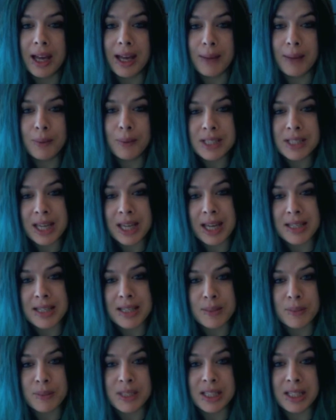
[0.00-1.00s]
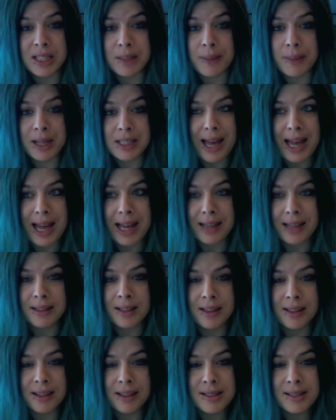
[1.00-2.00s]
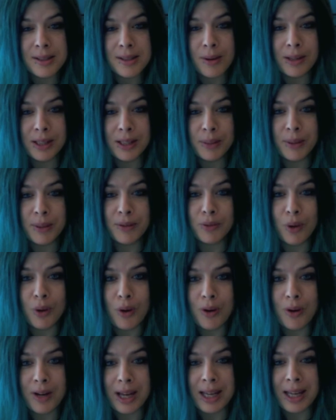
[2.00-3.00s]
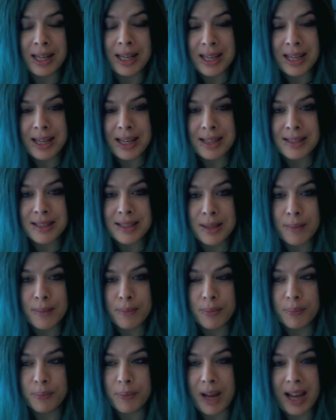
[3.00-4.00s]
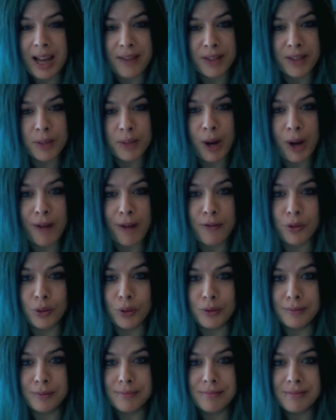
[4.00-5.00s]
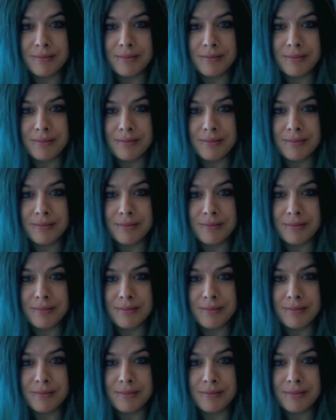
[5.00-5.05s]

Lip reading: And one day he has a particularly bad day and things go a little bit wrong and he ends up having a pratfall.